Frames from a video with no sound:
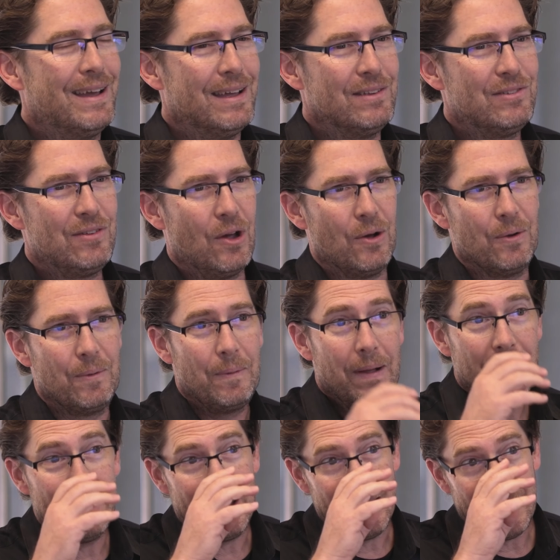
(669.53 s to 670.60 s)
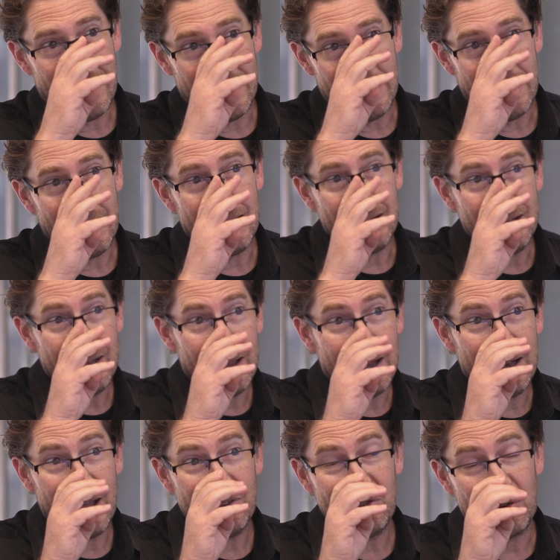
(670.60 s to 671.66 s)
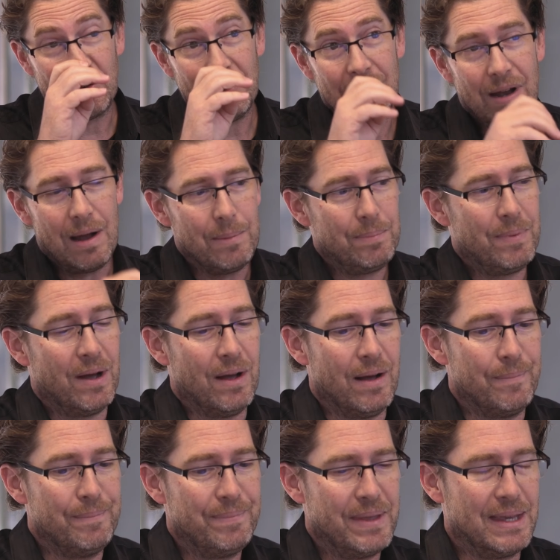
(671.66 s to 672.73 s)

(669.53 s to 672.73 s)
And so, and, and, and that's a good um,